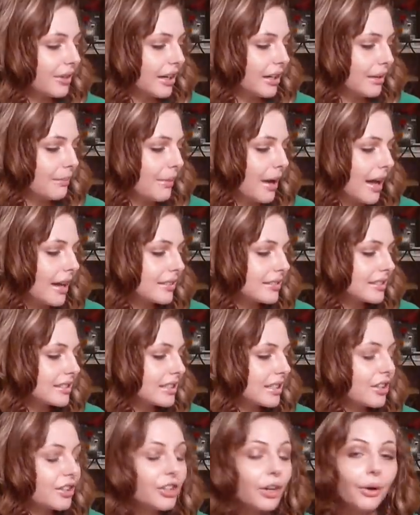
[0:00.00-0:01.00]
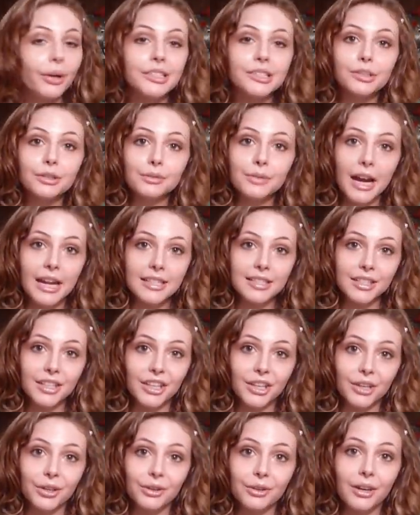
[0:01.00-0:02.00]
recommend going to a
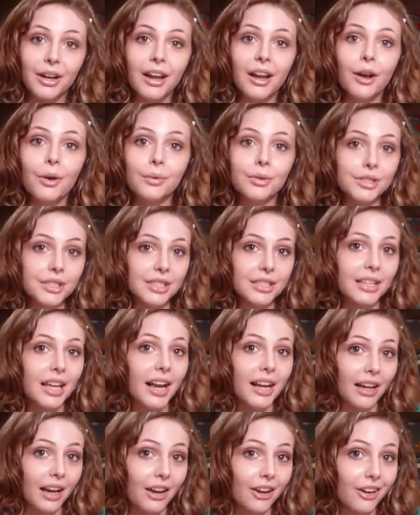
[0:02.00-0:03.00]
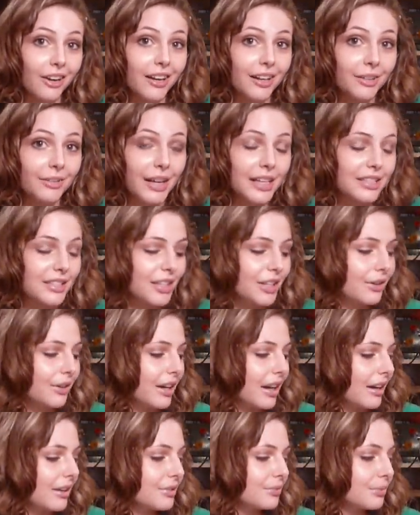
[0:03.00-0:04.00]
rescue, which is, I got her at a rescue,
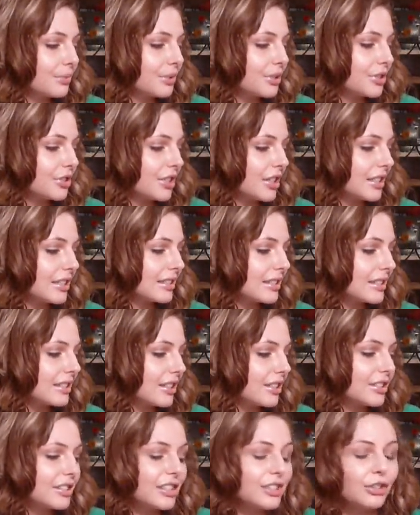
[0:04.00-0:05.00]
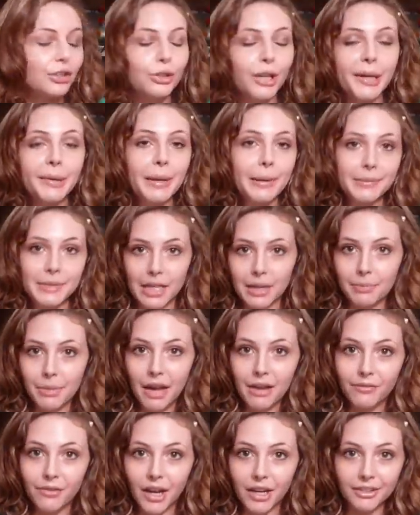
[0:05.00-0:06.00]
and I was just, there's this great website,
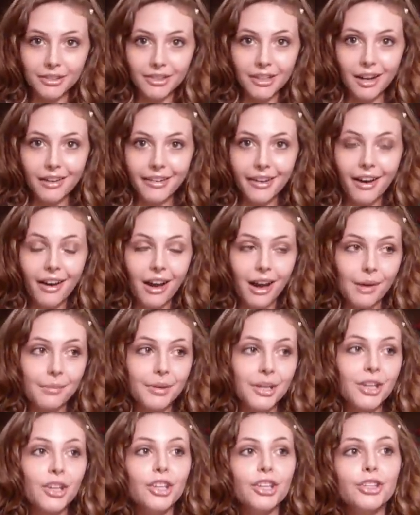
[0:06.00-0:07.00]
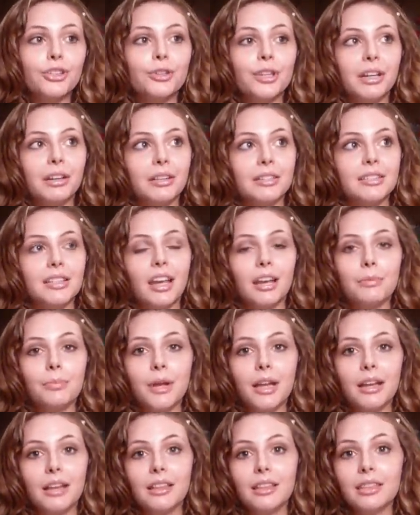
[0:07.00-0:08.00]
petfinder.com. You can type
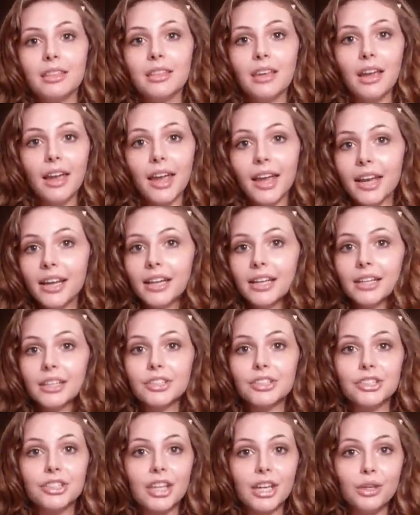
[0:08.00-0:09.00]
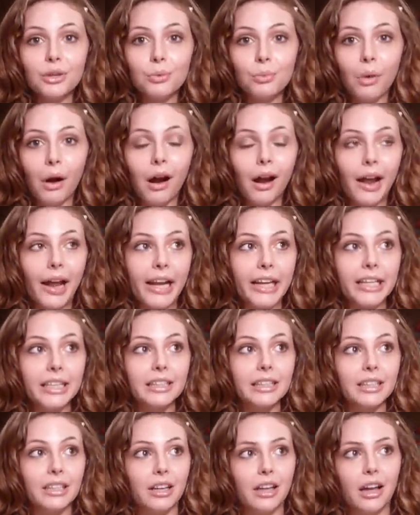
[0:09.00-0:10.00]
in the age that you
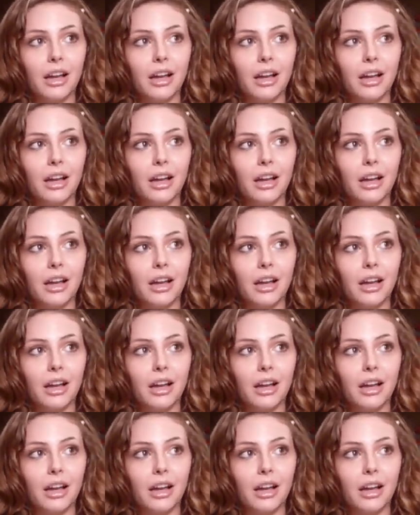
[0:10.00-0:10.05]
want,